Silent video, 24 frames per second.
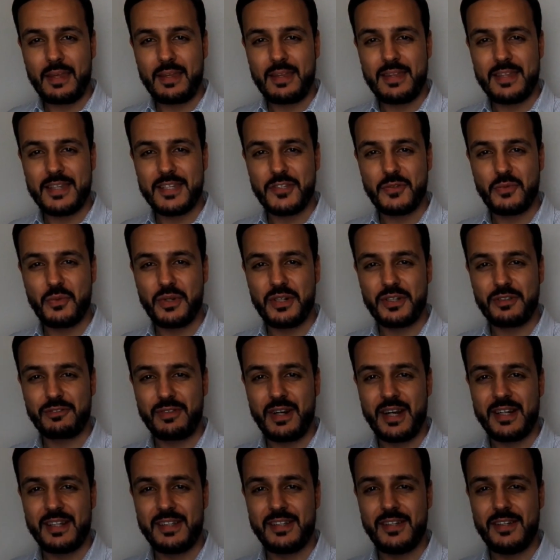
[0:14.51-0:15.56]
This one
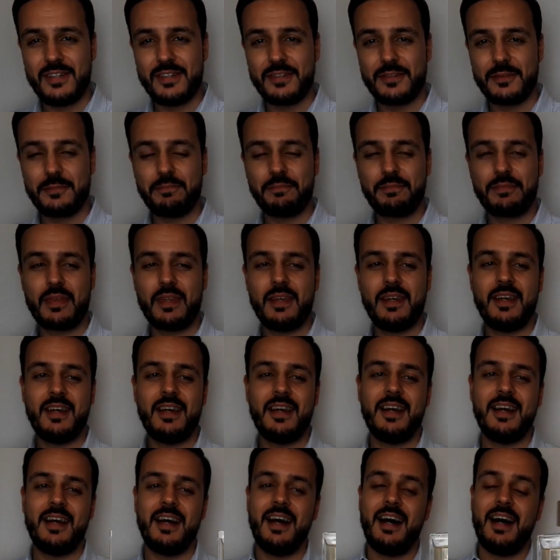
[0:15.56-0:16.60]
right here.
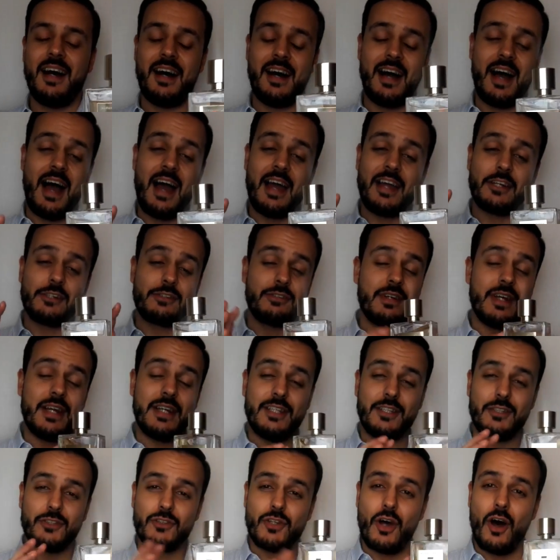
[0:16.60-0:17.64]
I
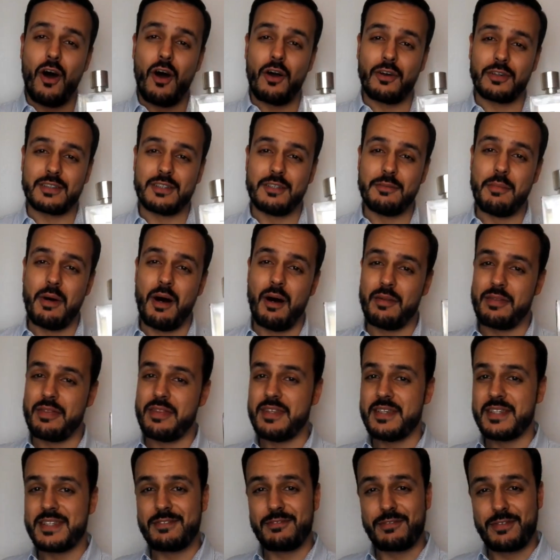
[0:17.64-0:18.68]
already talked about
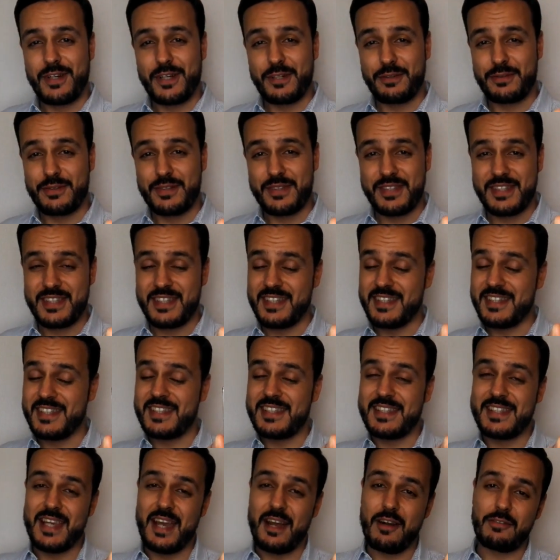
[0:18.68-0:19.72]
this fragrance in
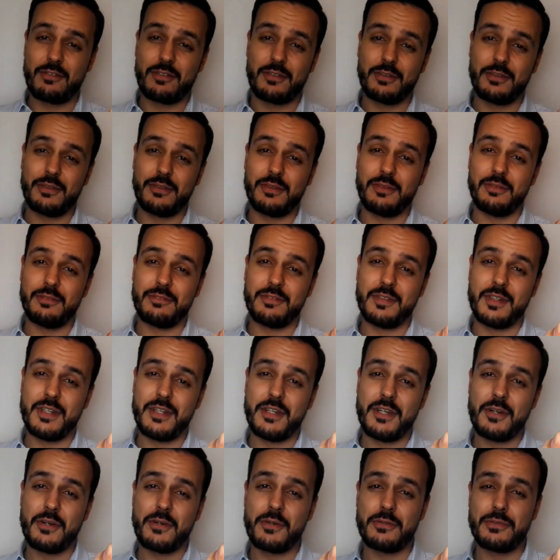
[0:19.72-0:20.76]
several
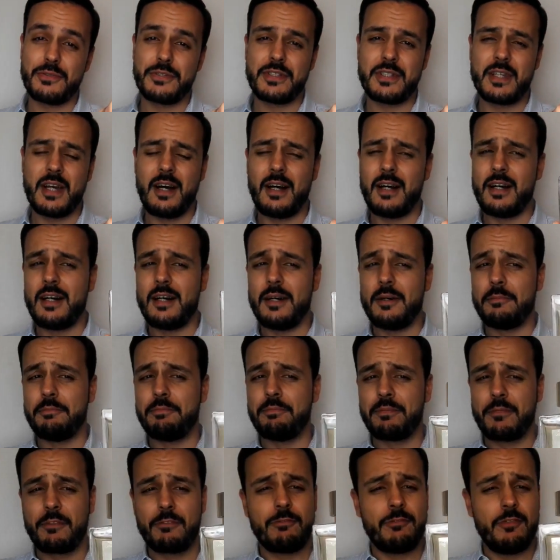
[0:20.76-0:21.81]
videos
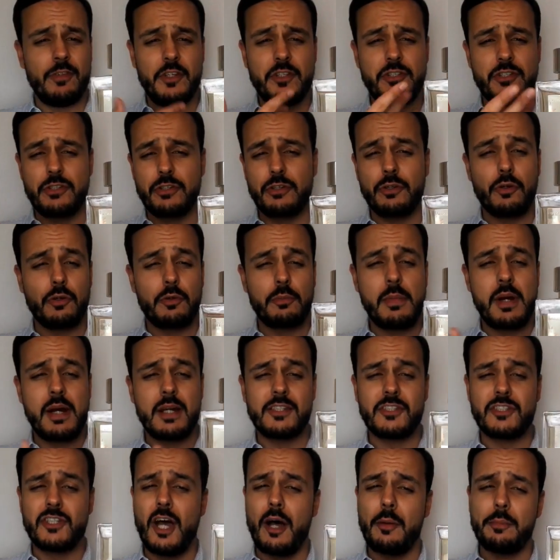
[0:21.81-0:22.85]
featured on my
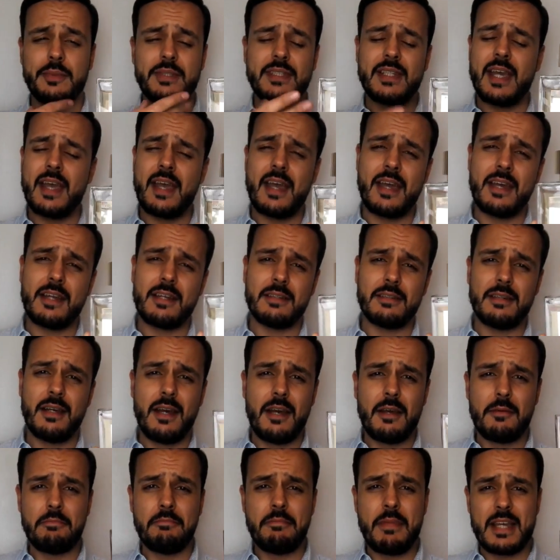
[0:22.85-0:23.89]
top 10
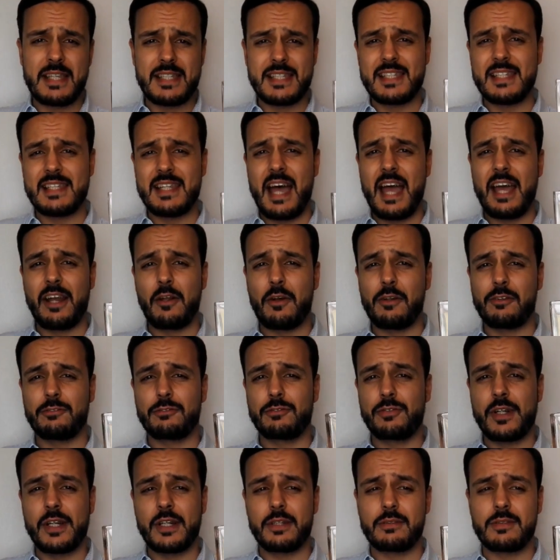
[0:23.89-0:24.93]
best nylon
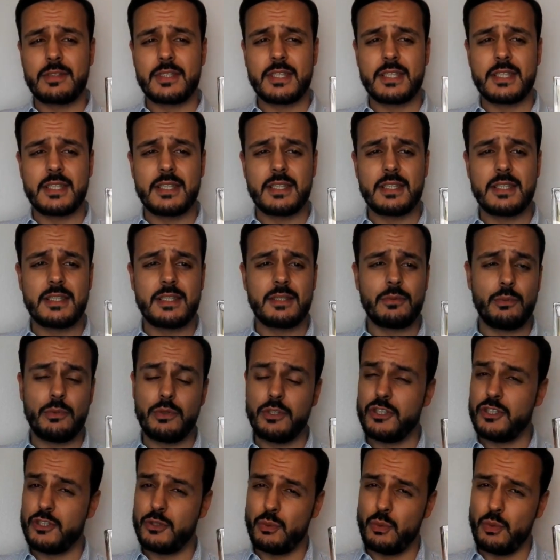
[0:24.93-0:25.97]
fragrances,
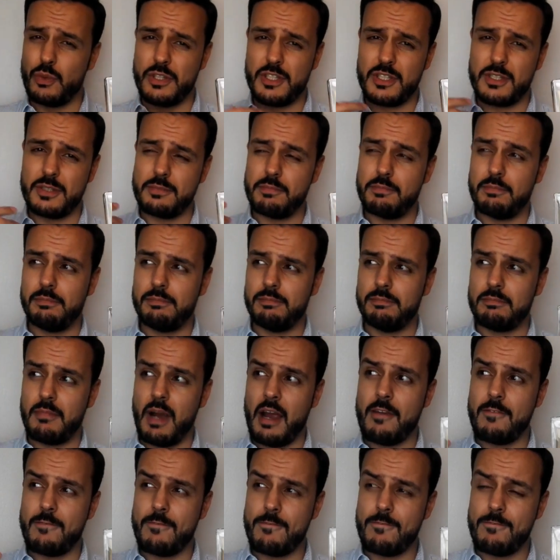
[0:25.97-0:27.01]
which was
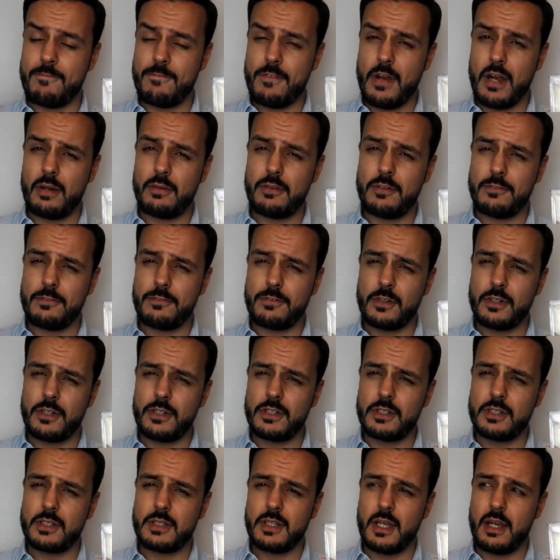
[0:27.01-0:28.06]
my very
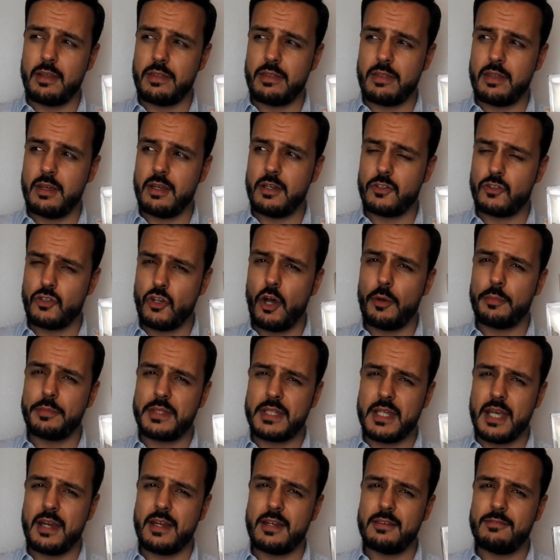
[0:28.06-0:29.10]
first, I think, top
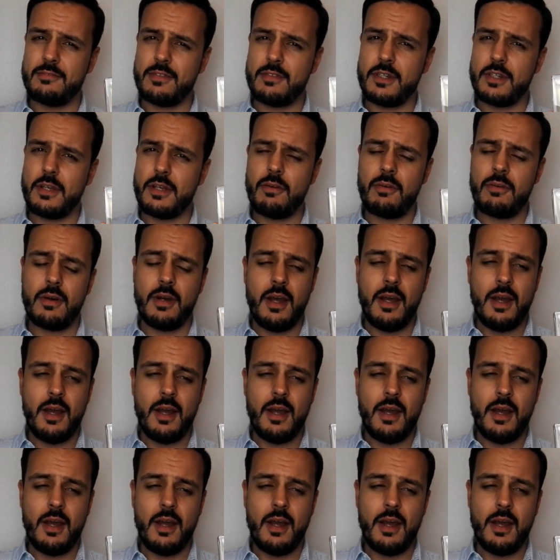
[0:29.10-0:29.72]
10 video.